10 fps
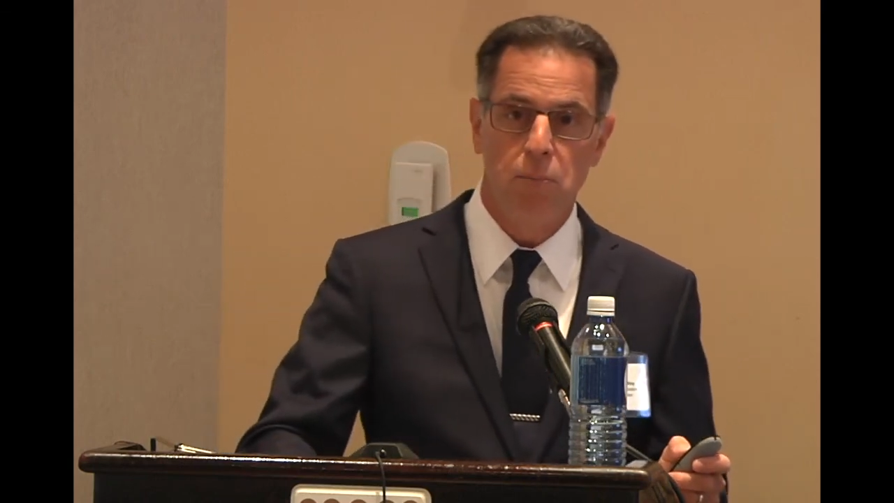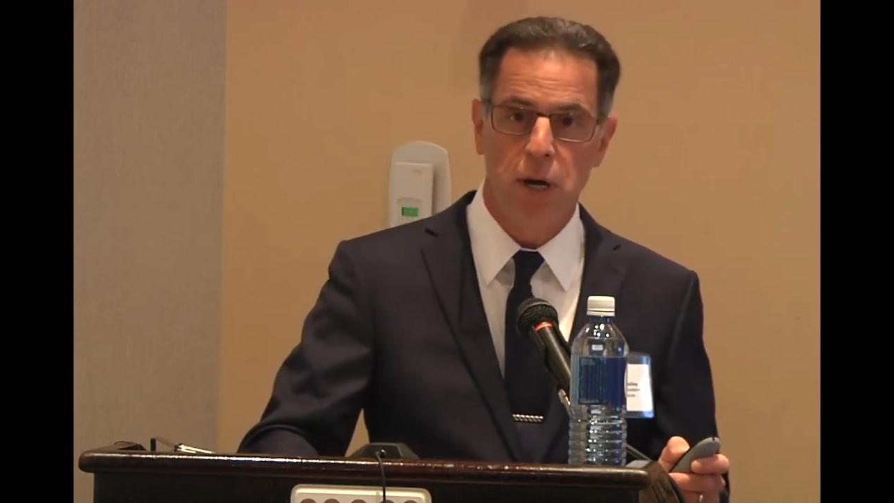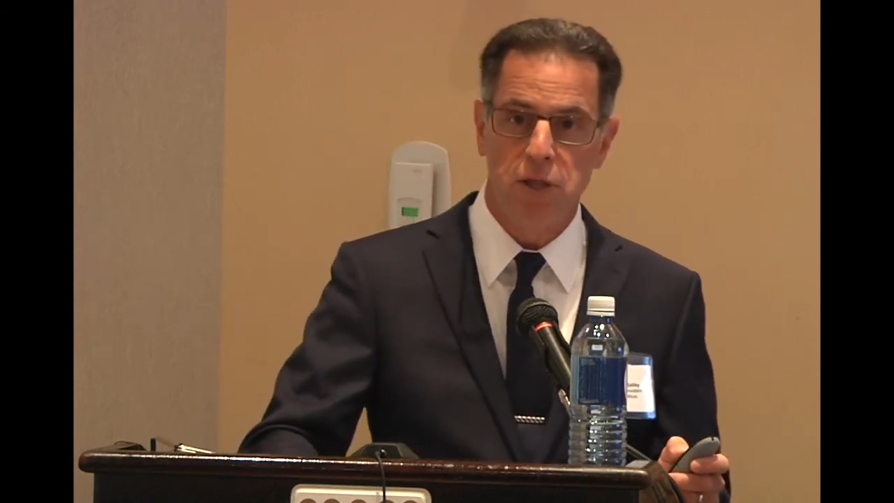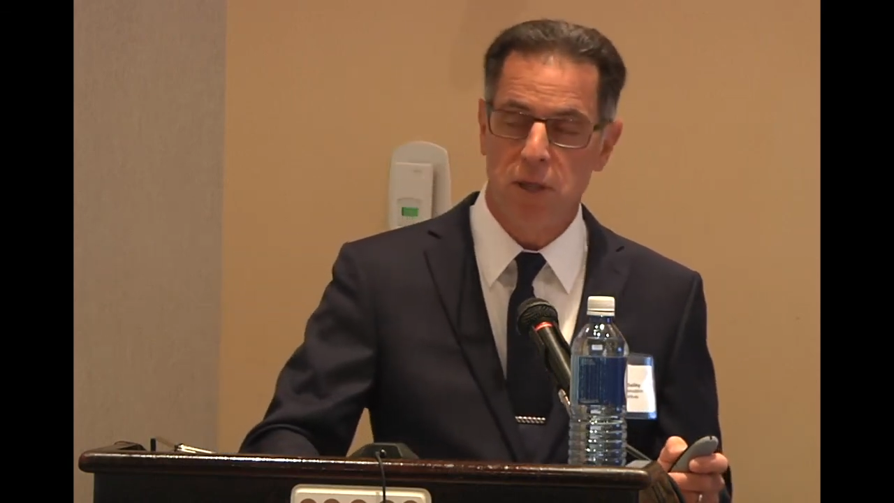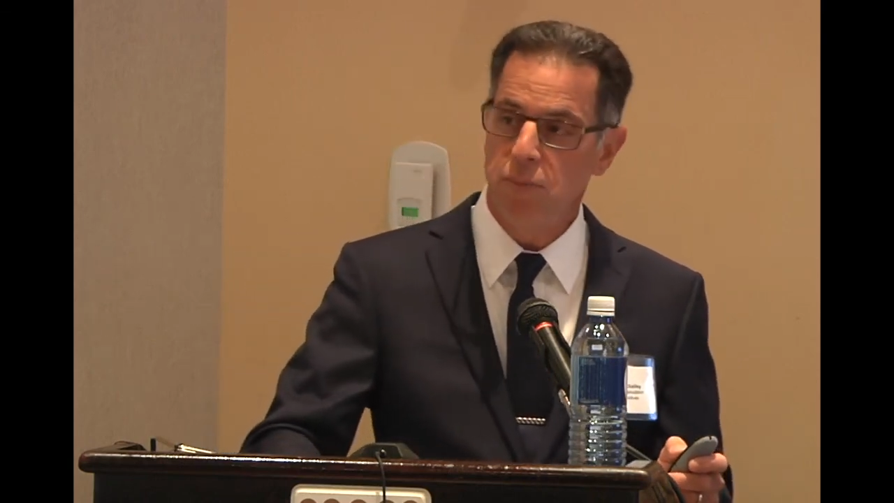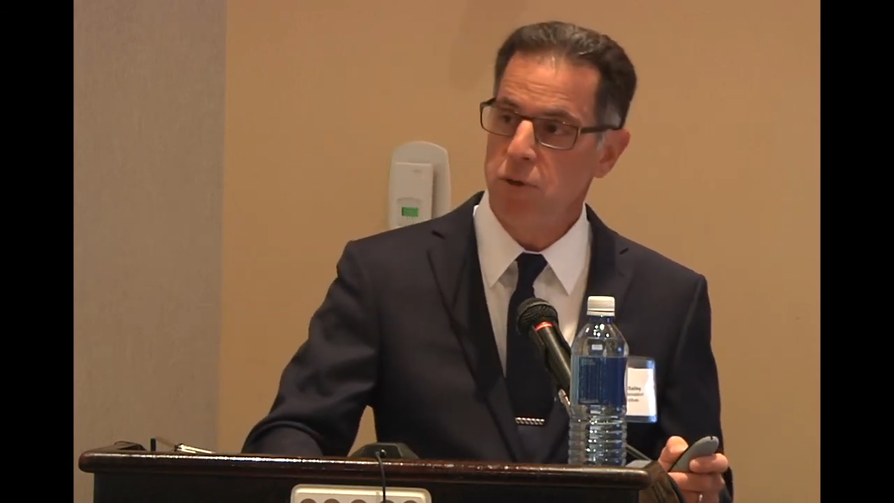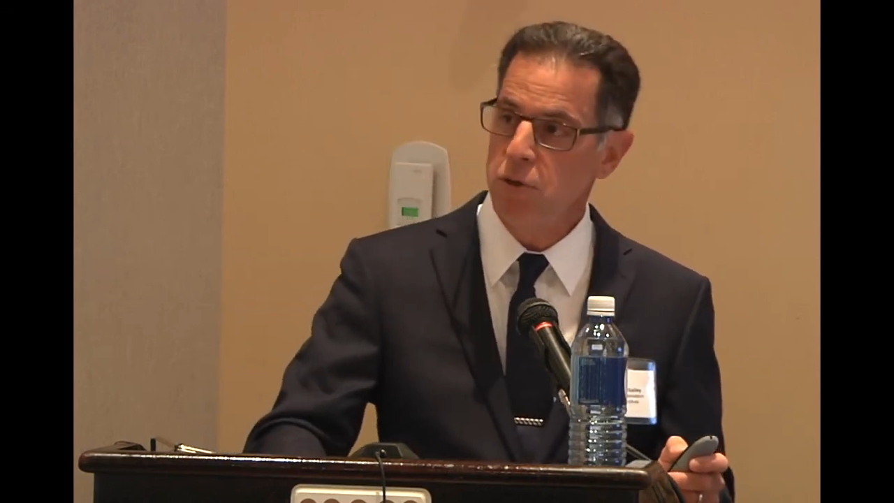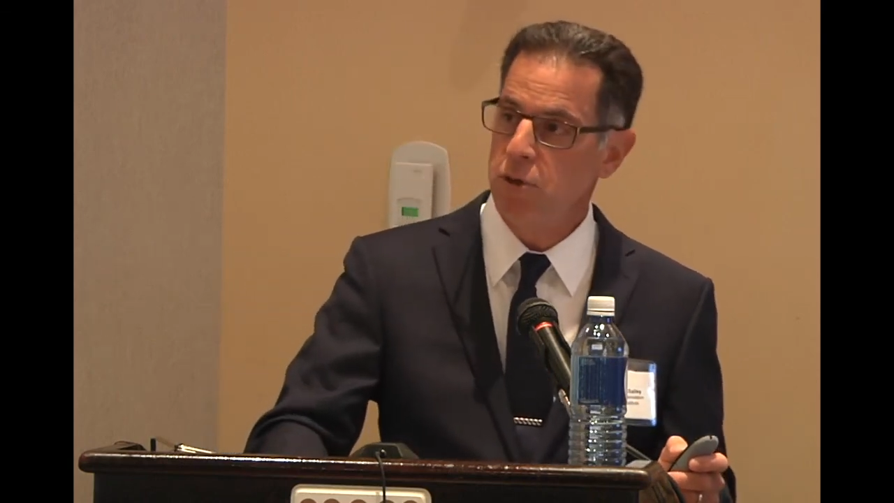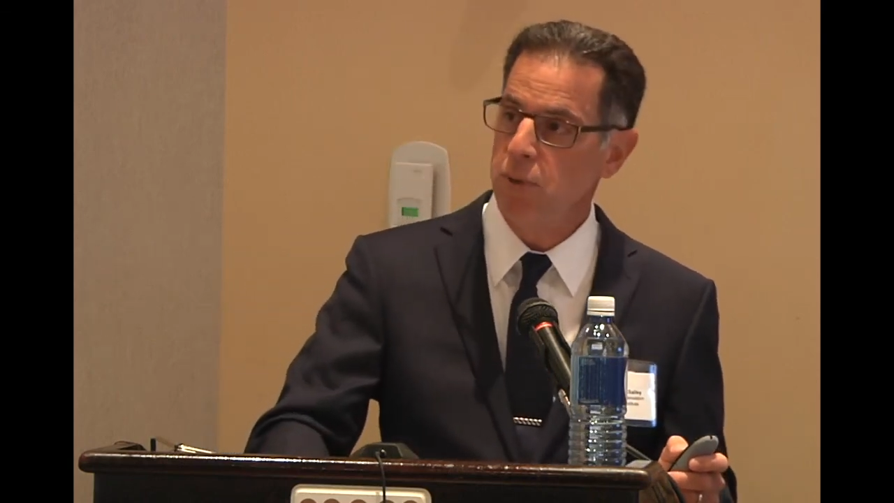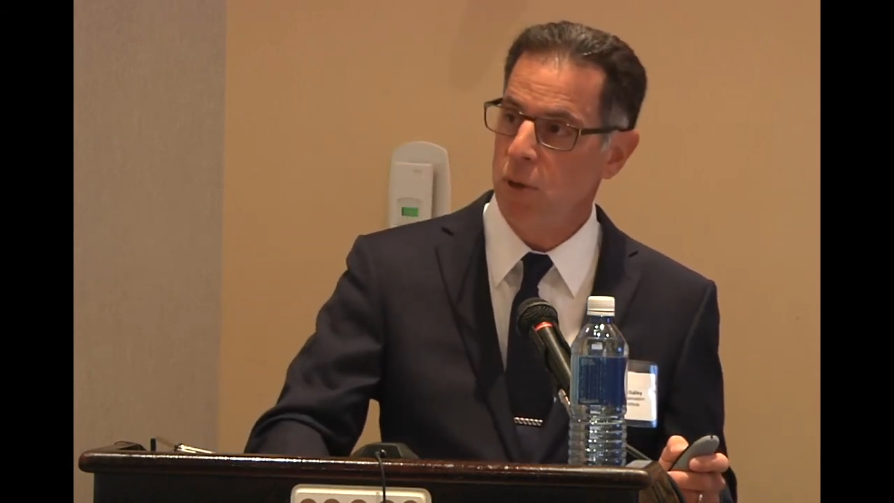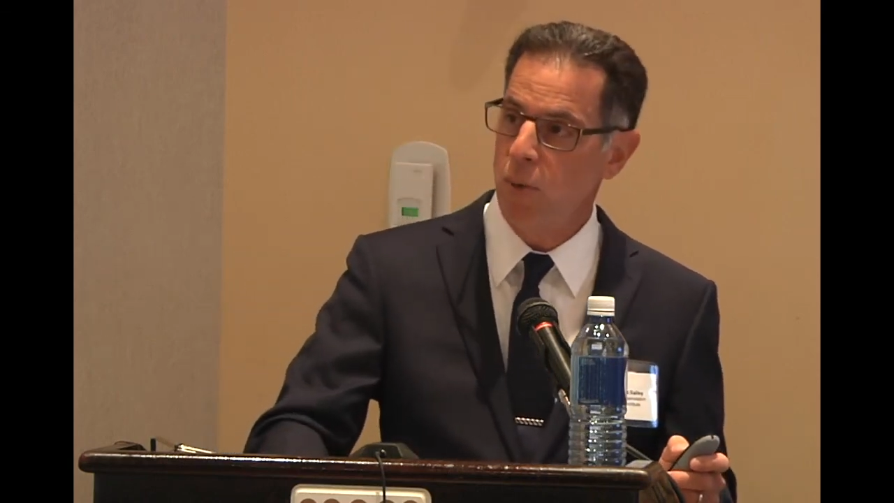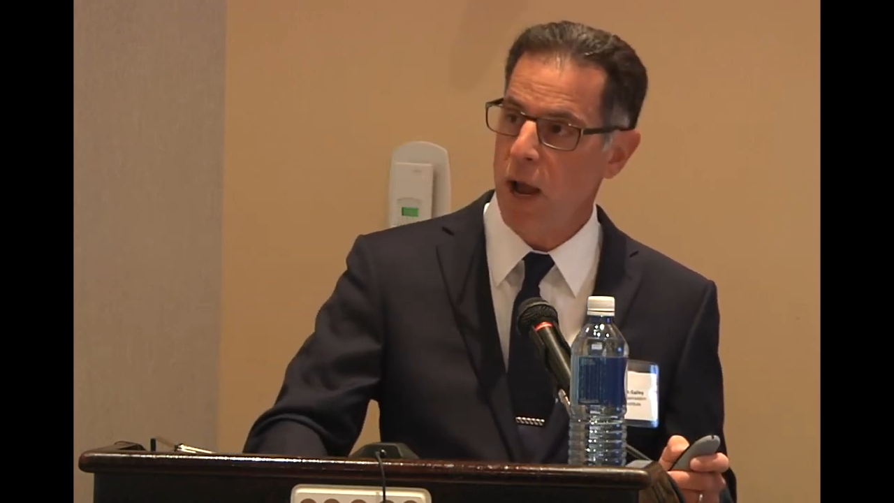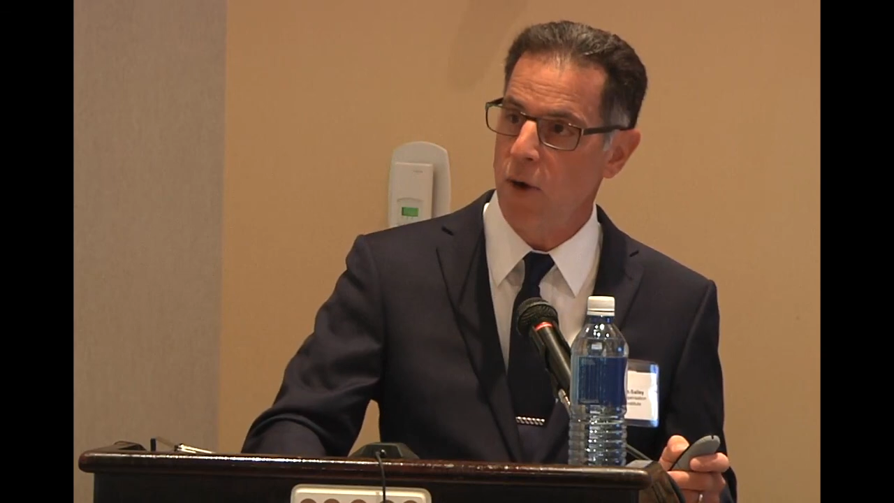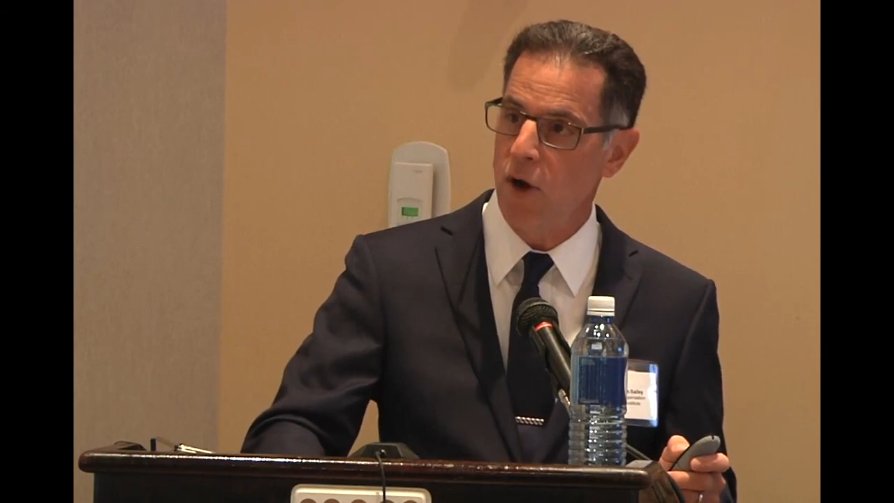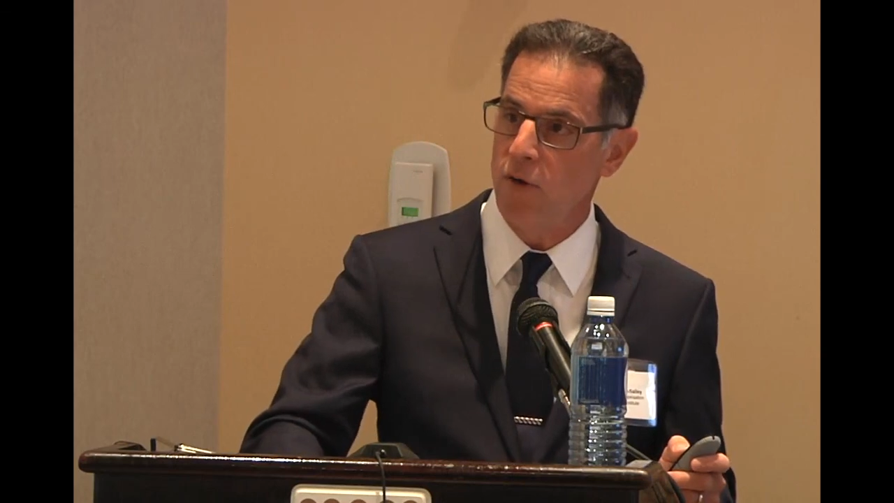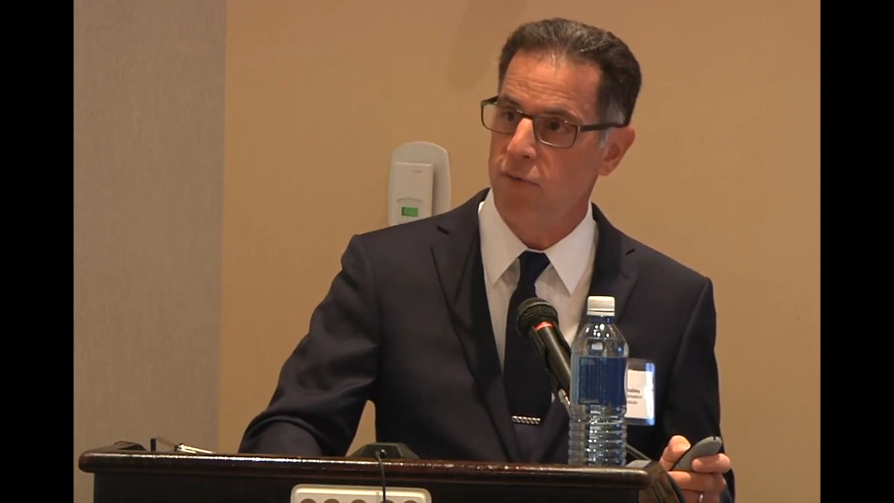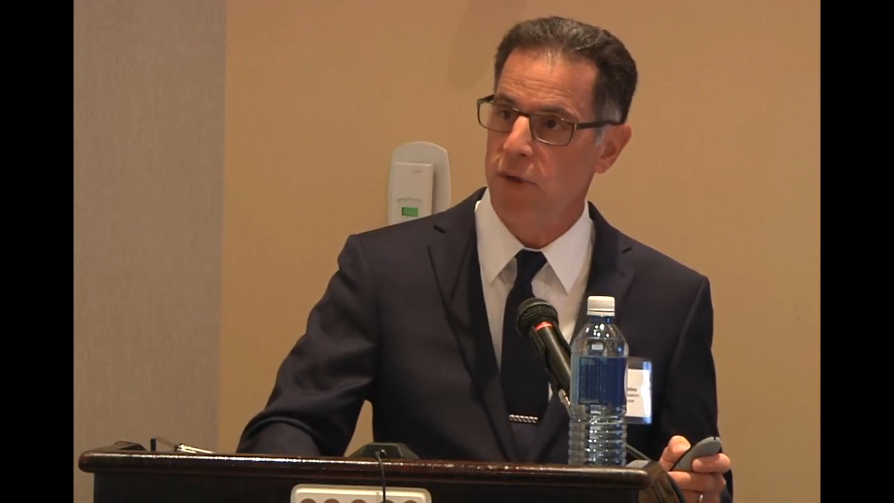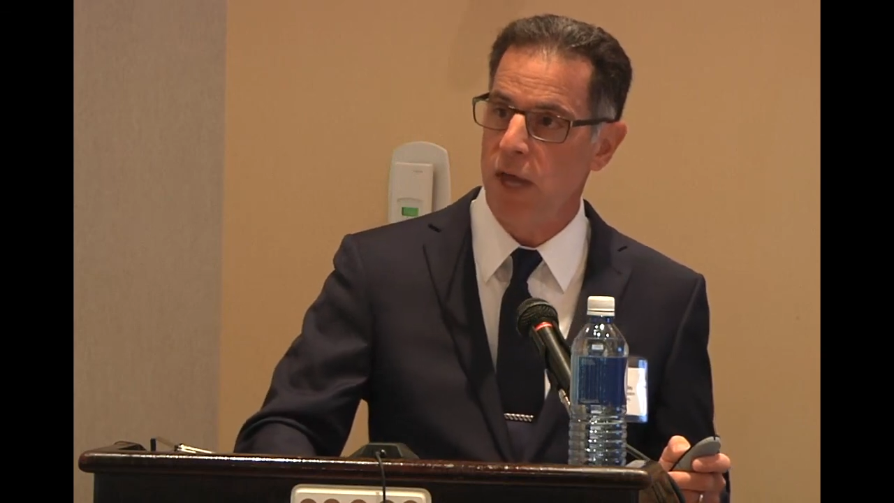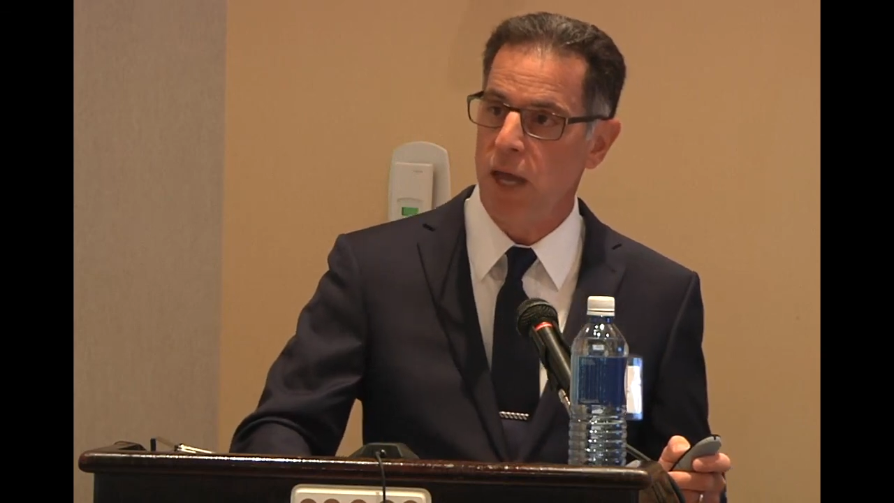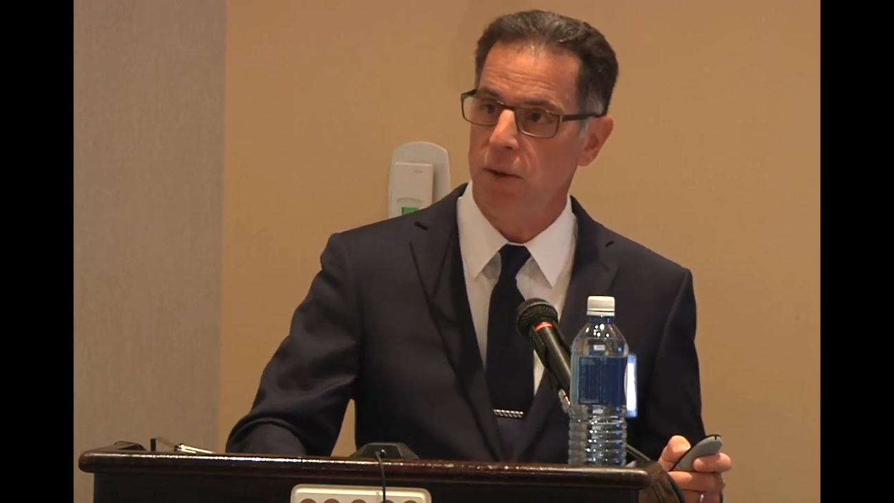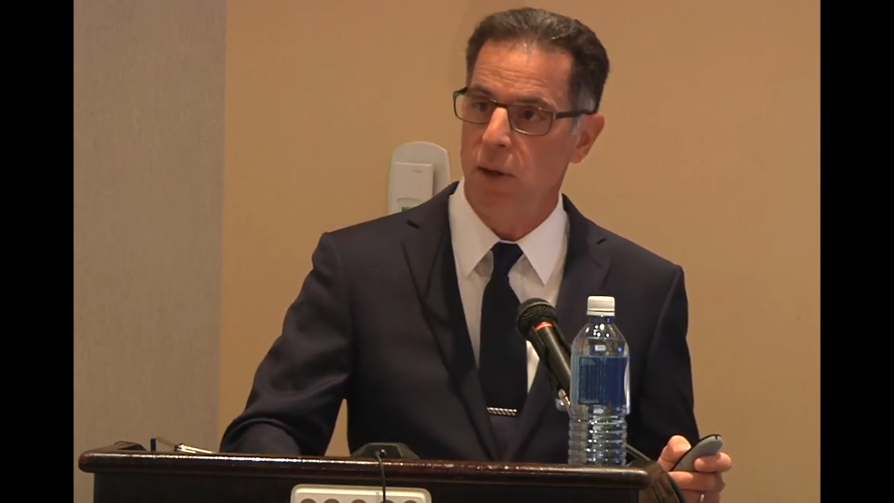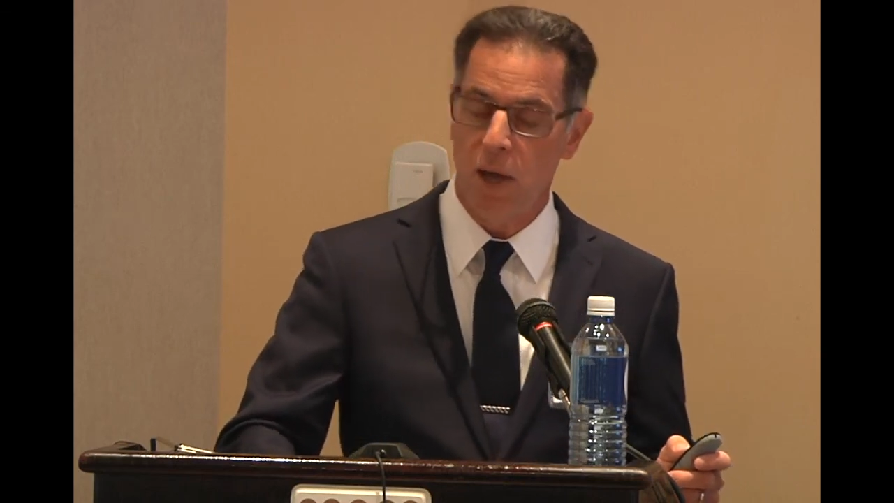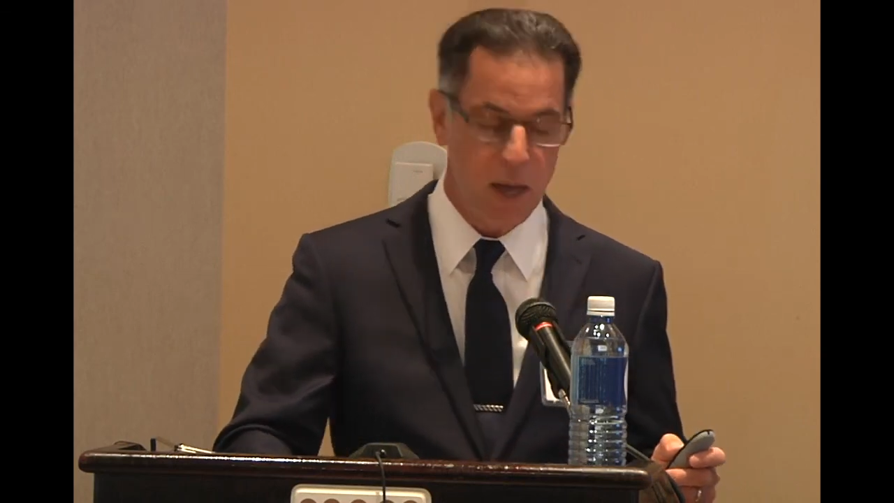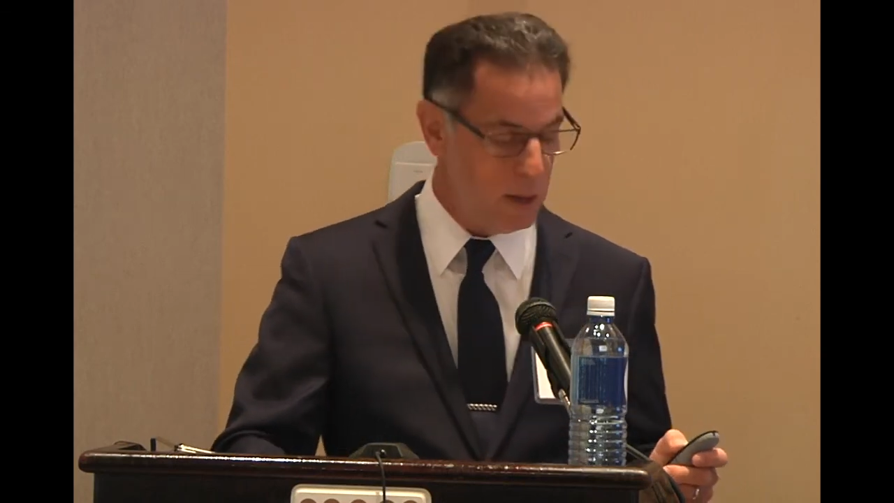but it's something you should be aware of and